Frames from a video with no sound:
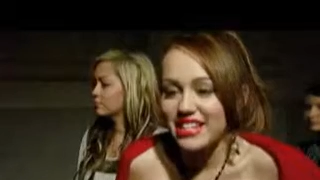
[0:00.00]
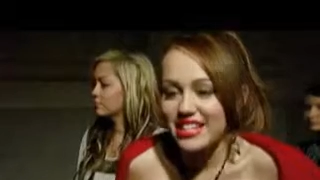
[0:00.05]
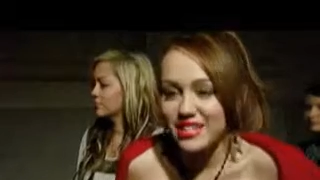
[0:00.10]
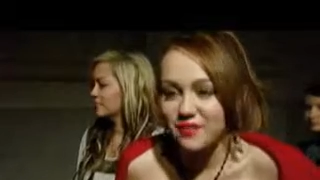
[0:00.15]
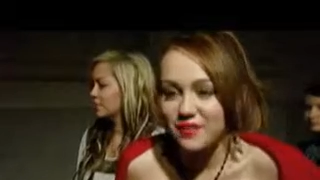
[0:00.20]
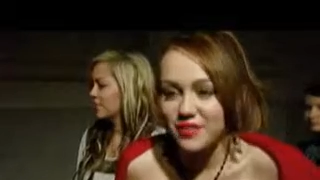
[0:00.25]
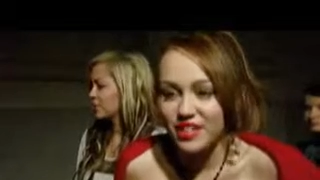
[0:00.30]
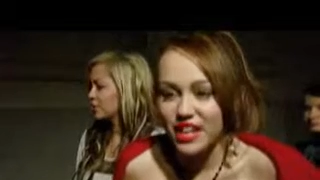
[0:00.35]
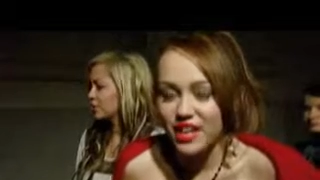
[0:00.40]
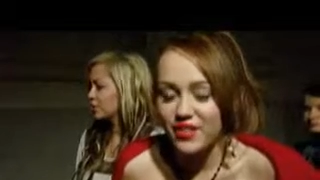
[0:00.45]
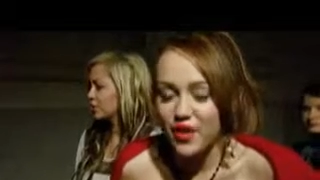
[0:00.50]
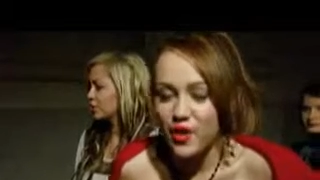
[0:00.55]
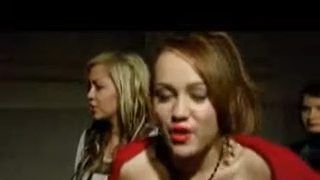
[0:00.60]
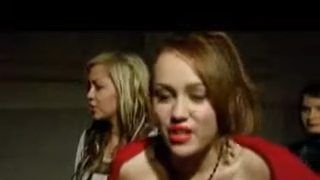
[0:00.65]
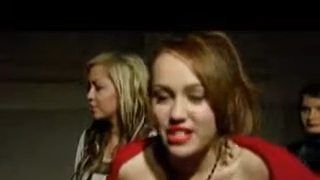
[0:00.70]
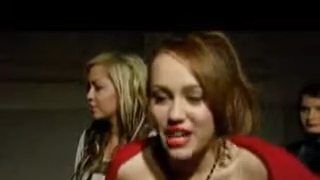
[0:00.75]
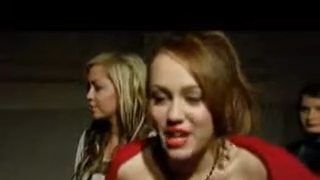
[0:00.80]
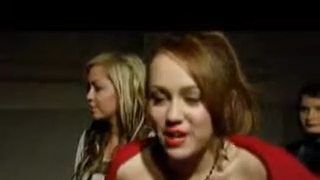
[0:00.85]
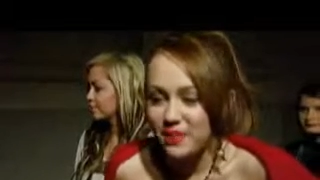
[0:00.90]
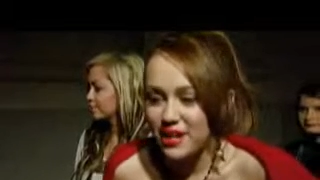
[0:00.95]
like something that I've
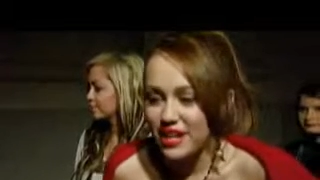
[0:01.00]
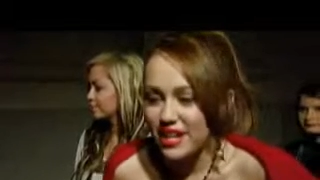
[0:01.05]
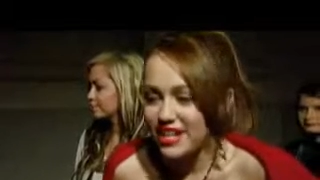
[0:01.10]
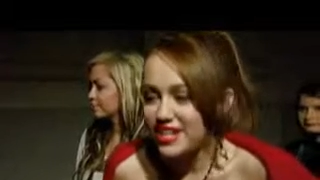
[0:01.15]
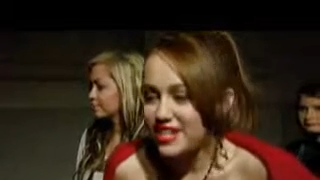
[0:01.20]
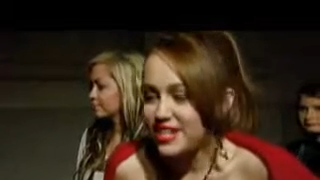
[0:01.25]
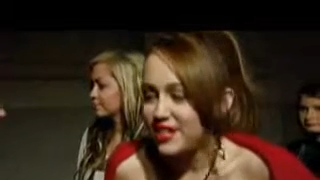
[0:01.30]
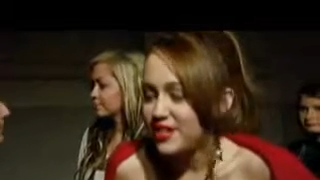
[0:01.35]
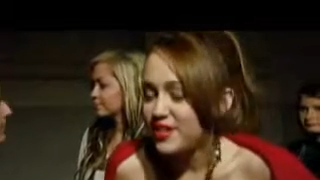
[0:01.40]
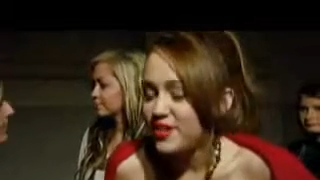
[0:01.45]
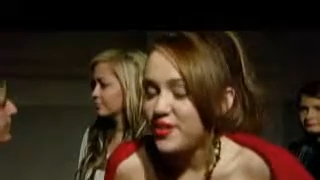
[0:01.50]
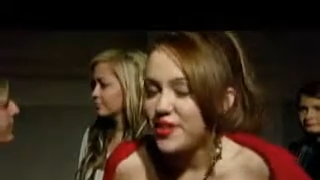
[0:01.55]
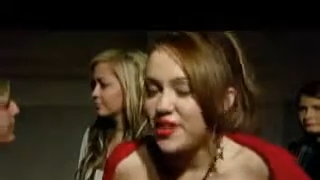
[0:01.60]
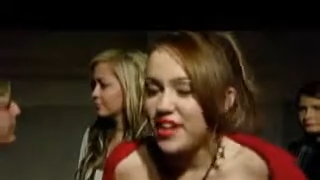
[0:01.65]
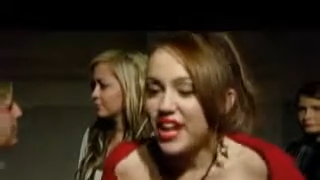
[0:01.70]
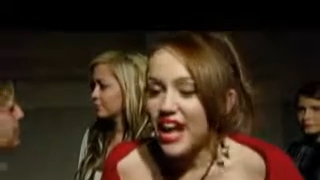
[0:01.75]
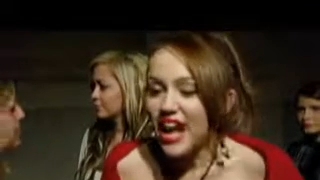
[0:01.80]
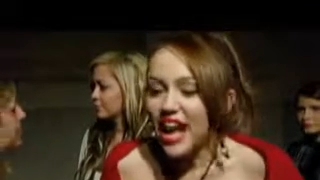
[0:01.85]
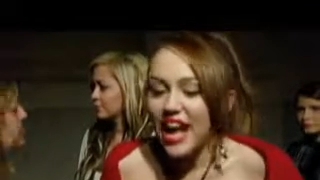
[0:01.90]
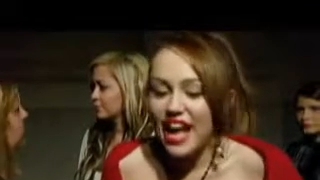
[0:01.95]
always kind of been into,
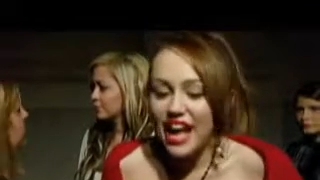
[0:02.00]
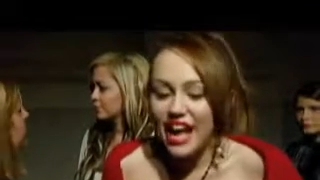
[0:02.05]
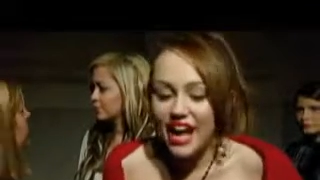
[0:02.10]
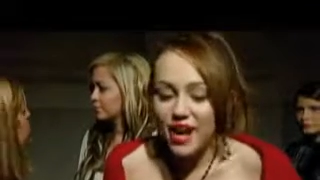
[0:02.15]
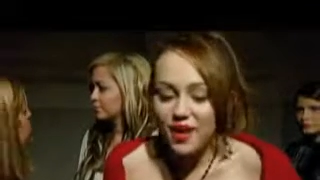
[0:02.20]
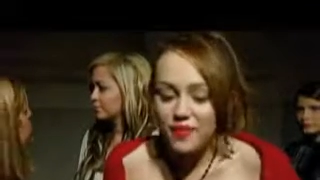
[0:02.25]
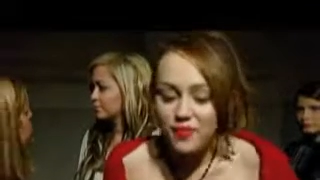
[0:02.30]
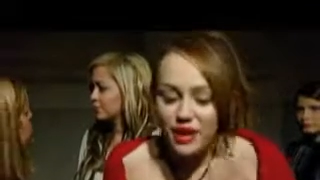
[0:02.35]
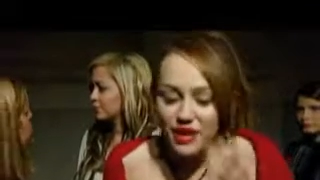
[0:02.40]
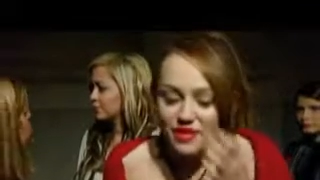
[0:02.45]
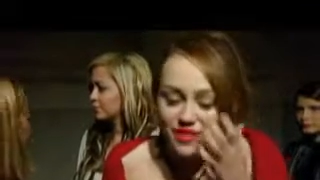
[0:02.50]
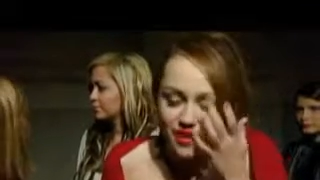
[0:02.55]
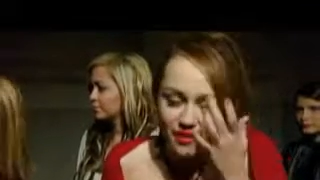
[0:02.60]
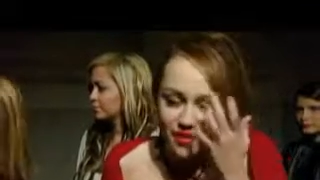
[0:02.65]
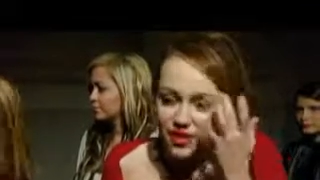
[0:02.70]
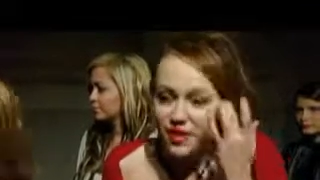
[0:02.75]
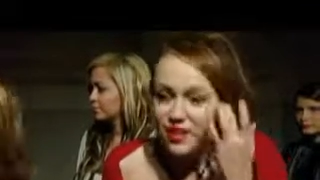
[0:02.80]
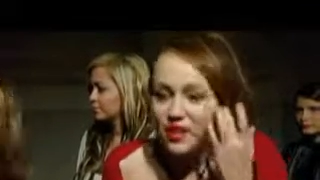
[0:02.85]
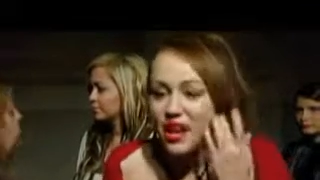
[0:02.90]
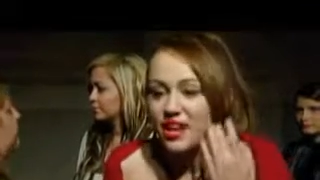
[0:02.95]
but I've
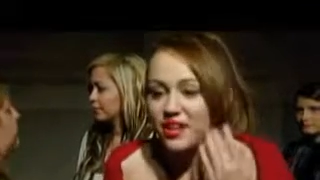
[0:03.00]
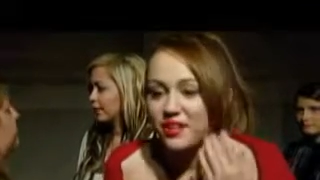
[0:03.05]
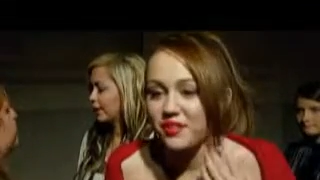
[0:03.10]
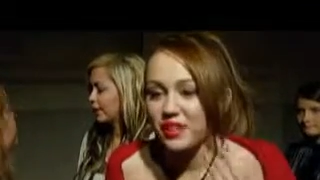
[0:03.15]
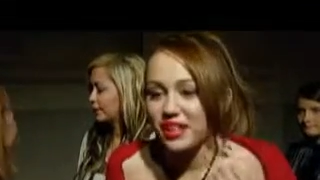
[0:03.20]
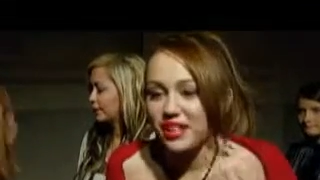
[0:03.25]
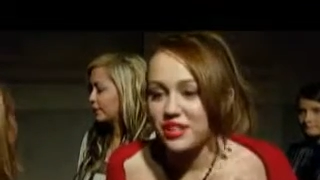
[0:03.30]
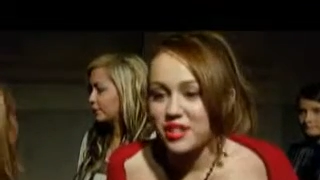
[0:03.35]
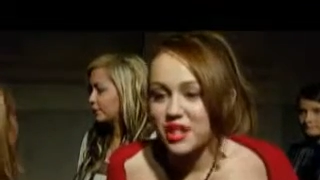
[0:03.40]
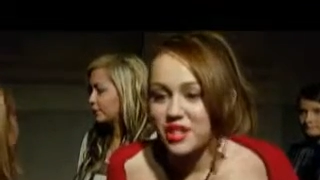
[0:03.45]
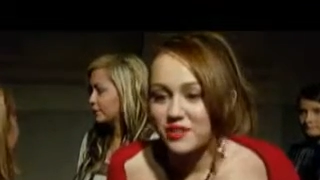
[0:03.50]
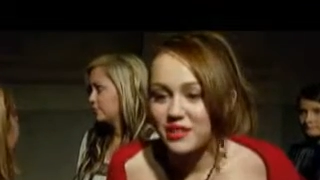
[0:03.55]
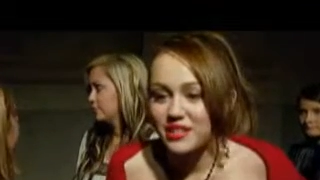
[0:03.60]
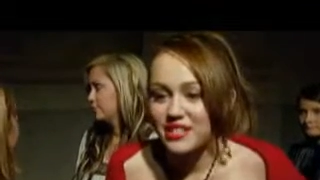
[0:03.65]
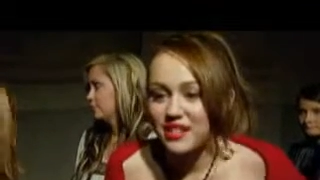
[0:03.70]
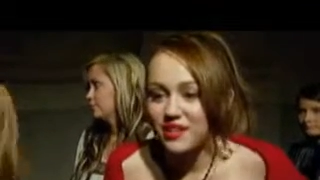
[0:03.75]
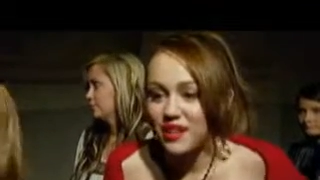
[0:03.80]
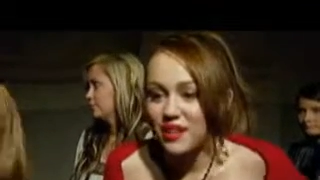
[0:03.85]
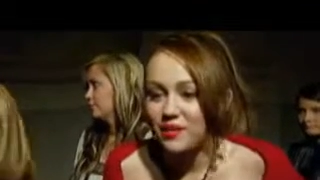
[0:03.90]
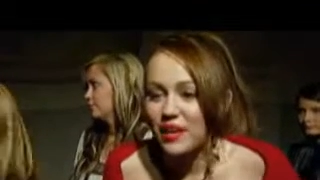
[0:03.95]
never known how to really dress
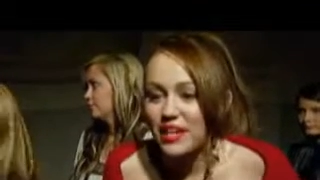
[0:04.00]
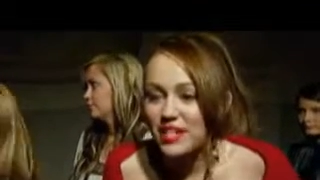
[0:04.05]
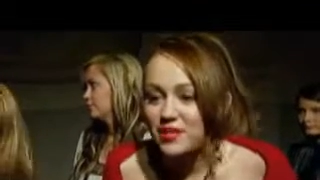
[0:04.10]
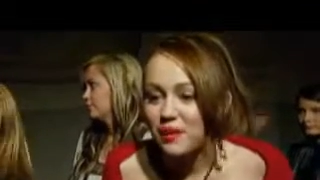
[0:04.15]
myself that way.